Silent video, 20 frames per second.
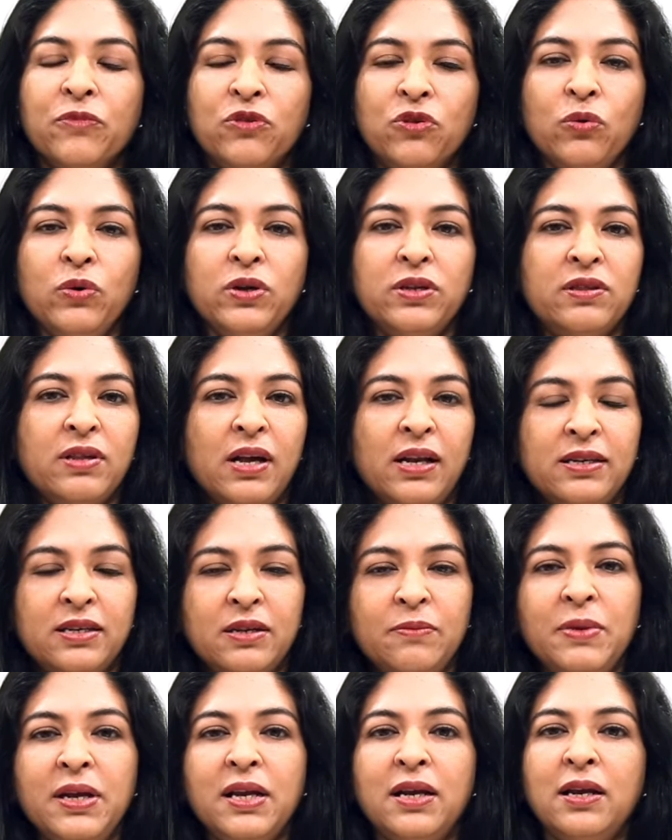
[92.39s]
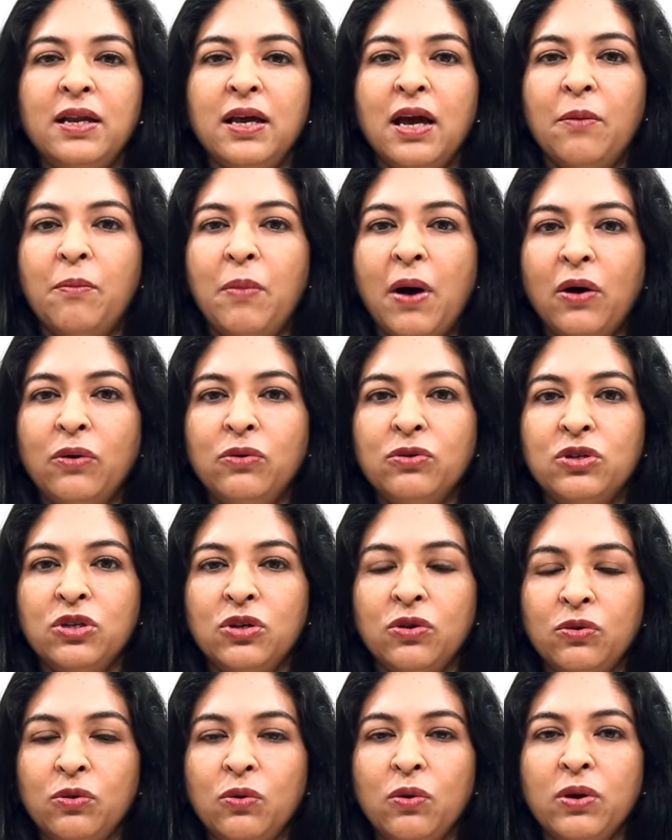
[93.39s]
So it's ultimately about
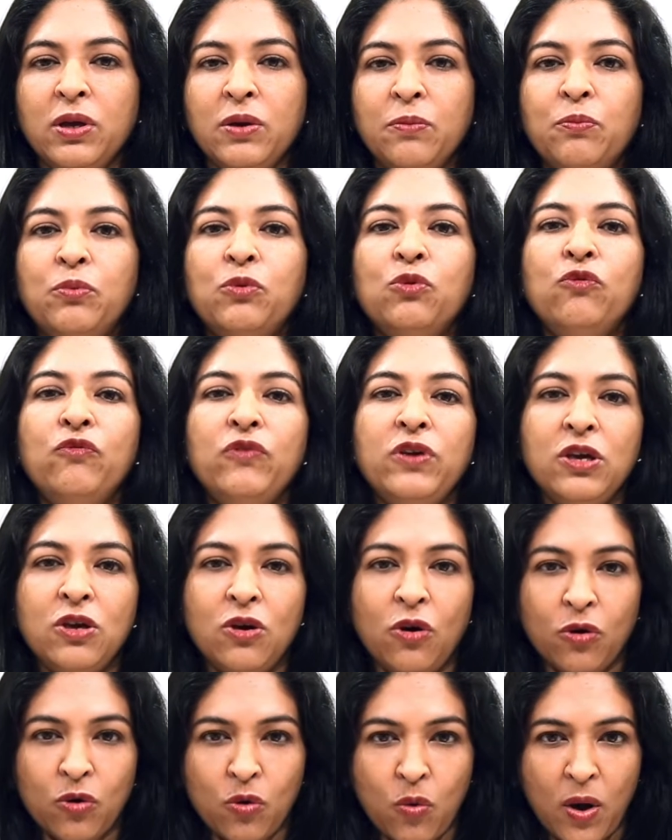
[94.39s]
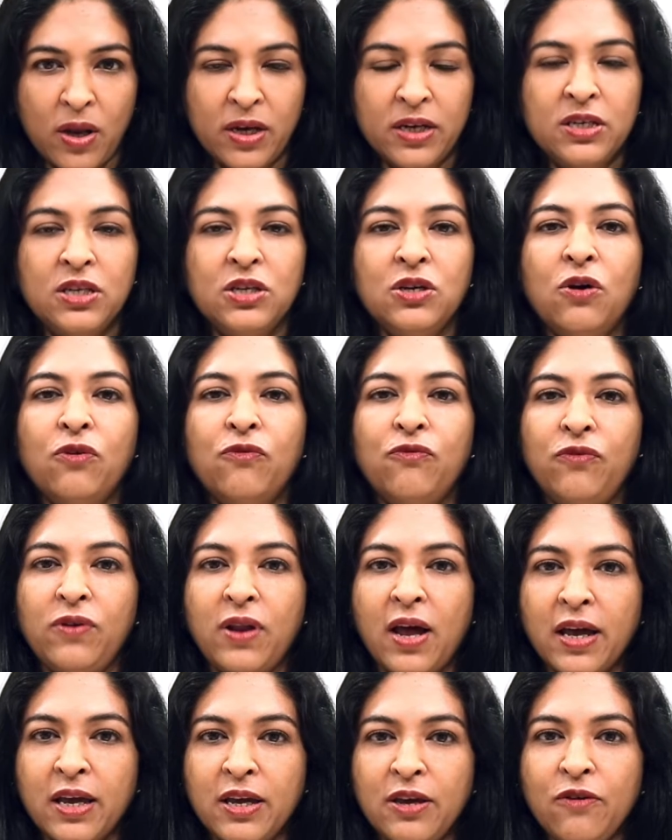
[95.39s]
improving your quality of
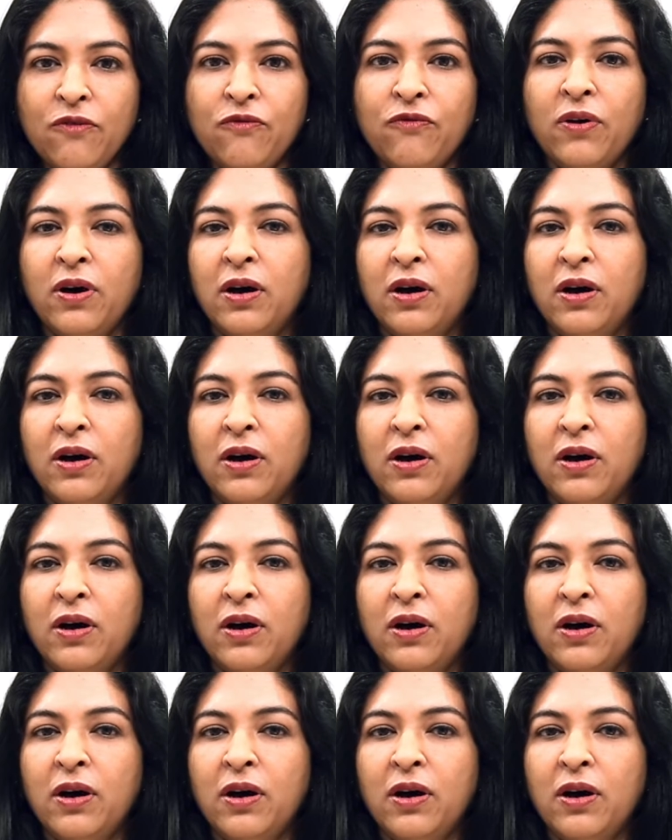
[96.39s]
life,